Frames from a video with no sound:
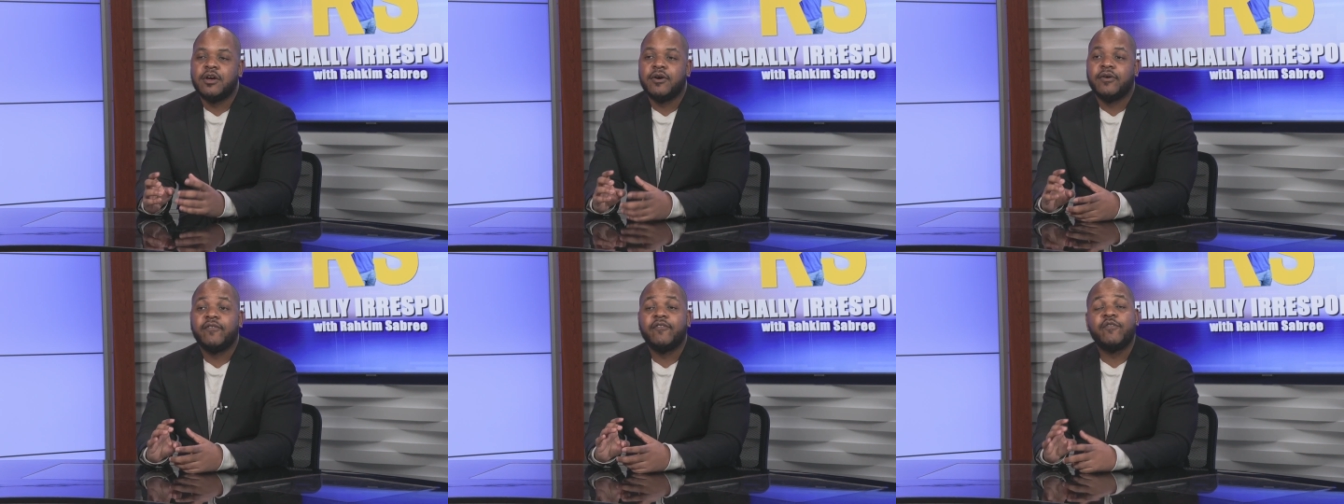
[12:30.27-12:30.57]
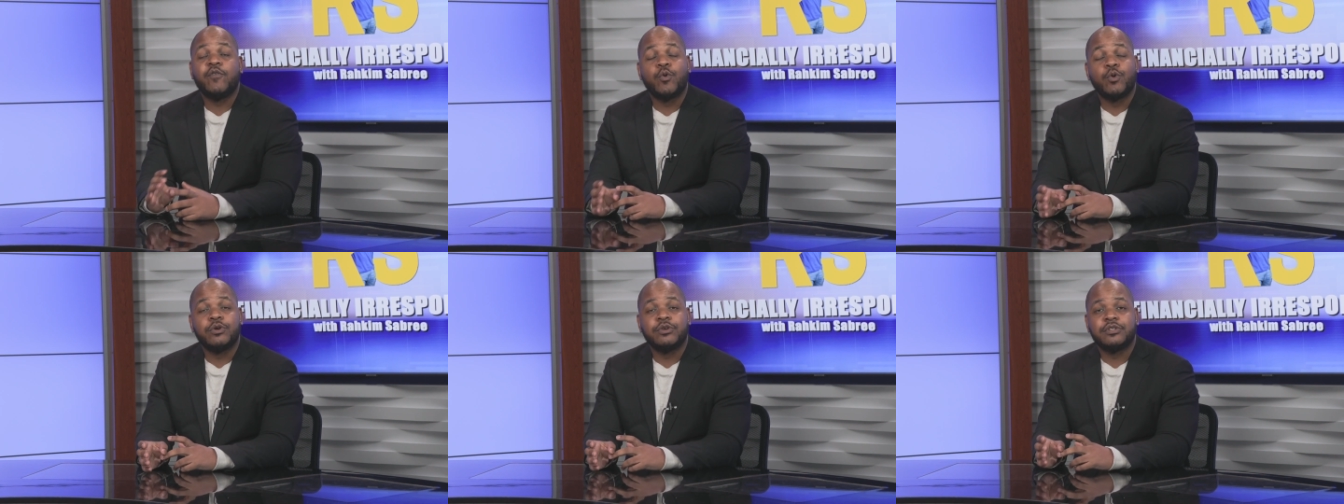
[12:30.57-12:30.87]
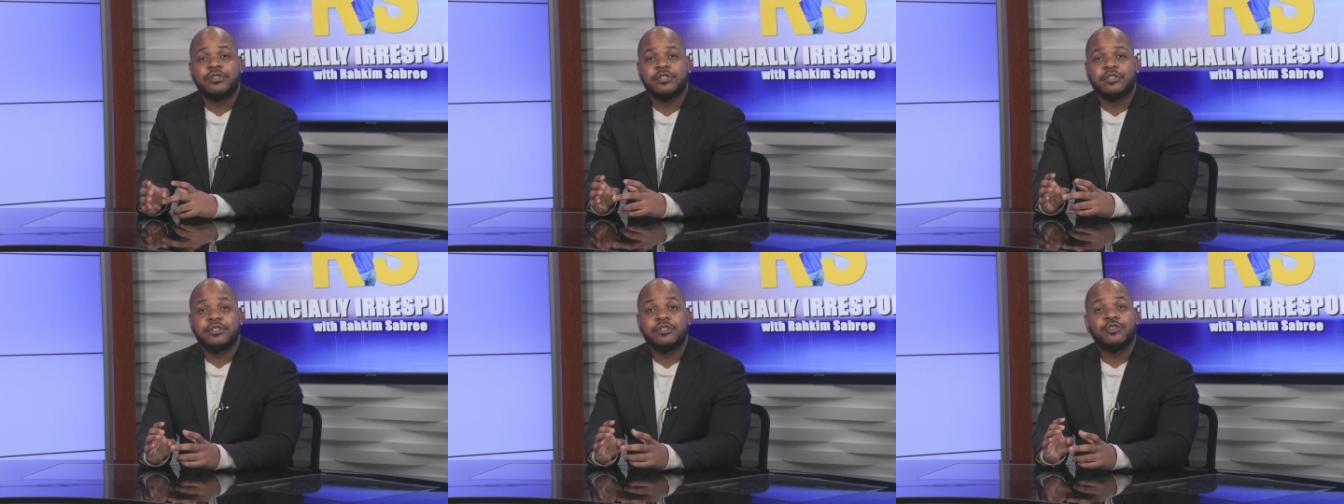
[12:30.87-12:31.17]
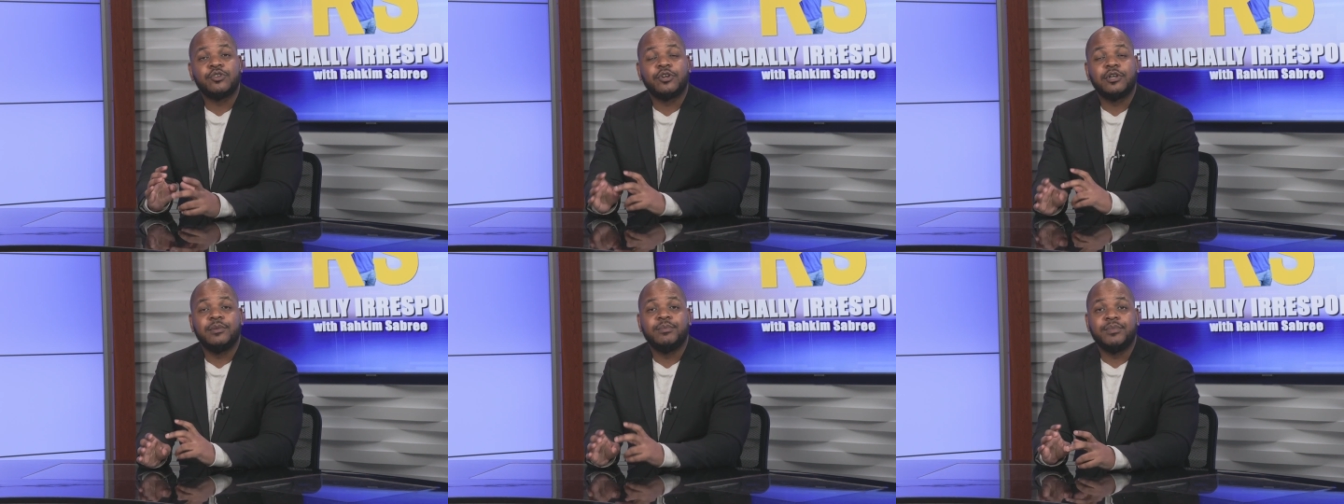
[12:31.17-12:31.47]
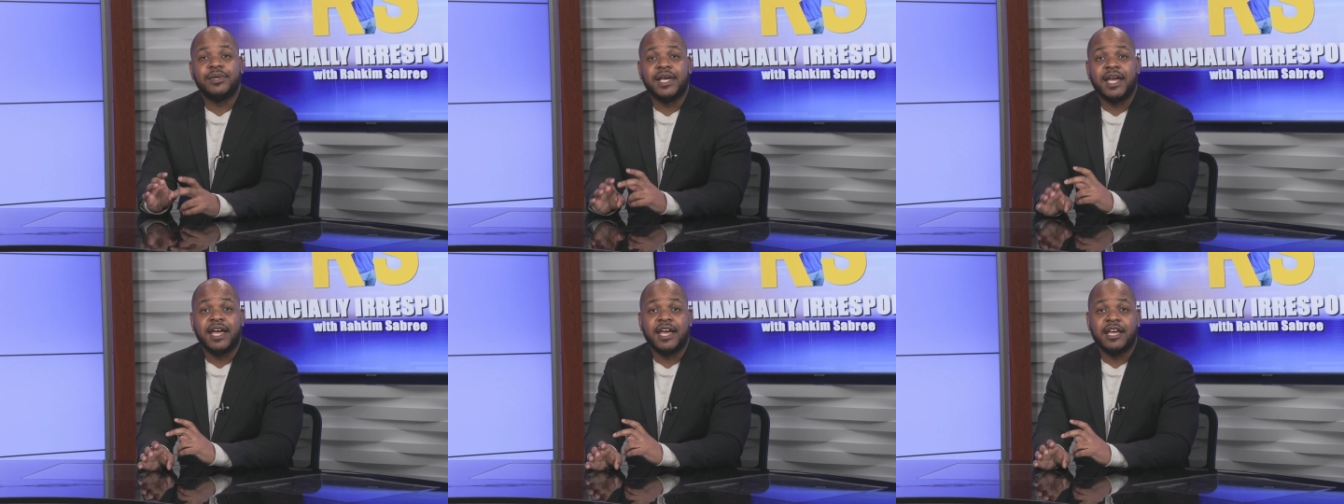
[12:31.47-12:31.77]
forced certain
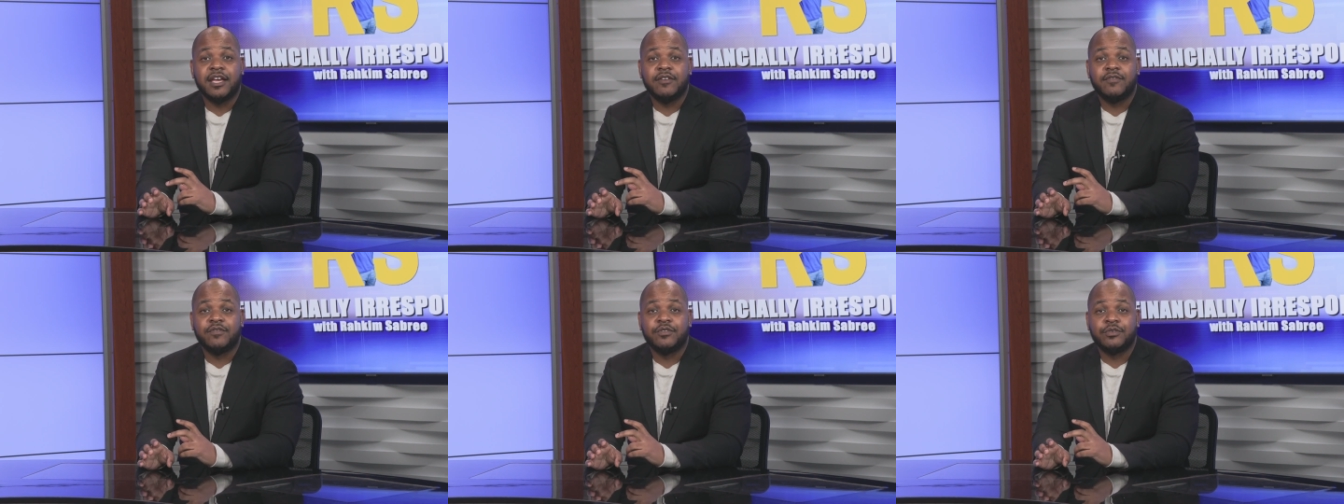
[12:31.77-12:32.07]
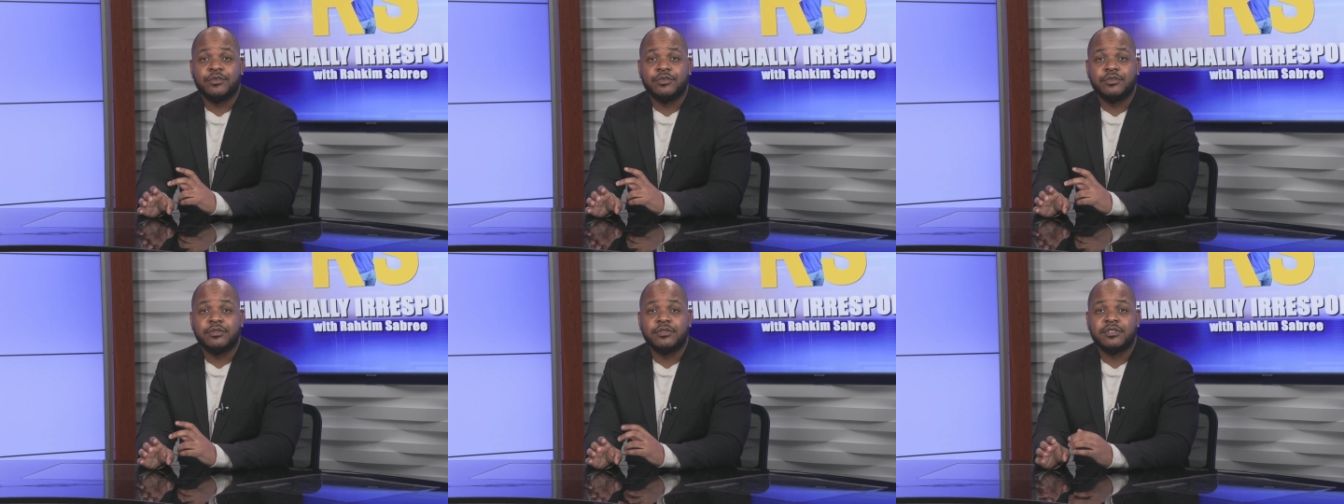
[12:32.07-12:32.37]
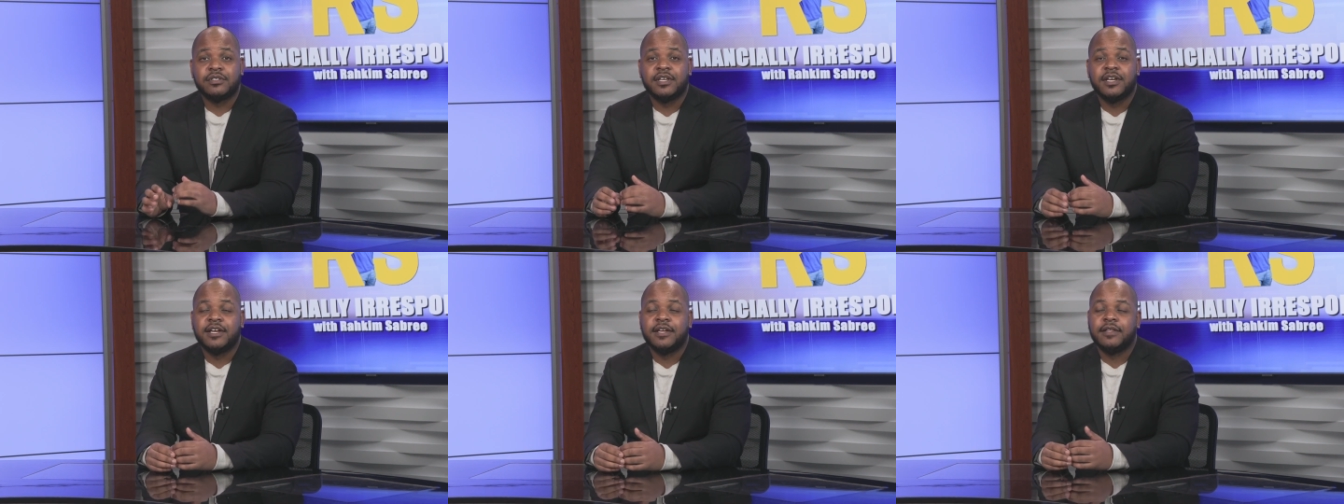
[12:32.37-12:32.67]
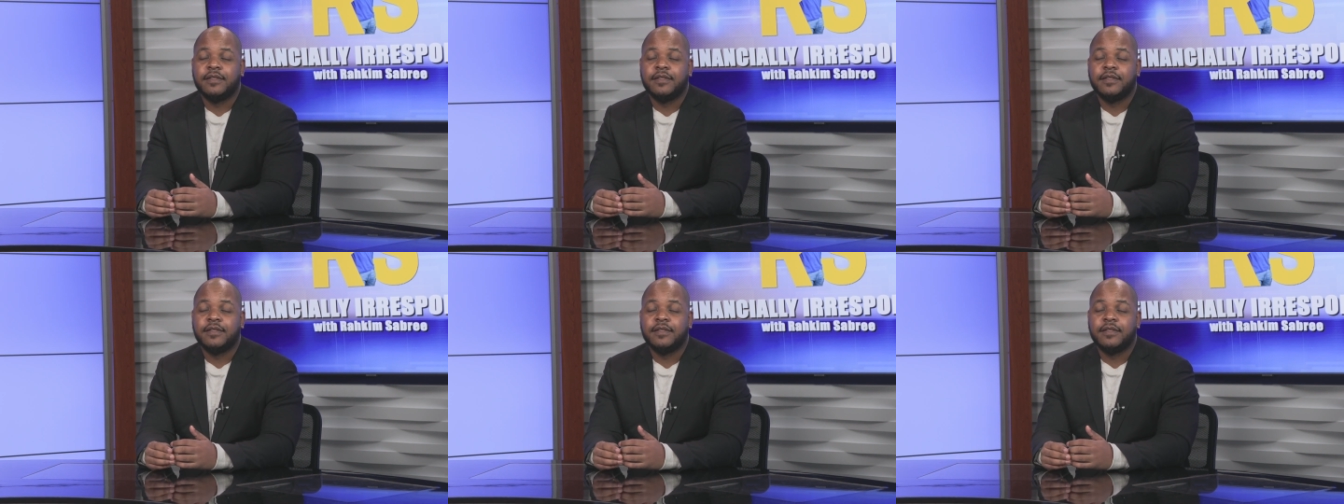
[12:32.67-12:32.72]
behaviors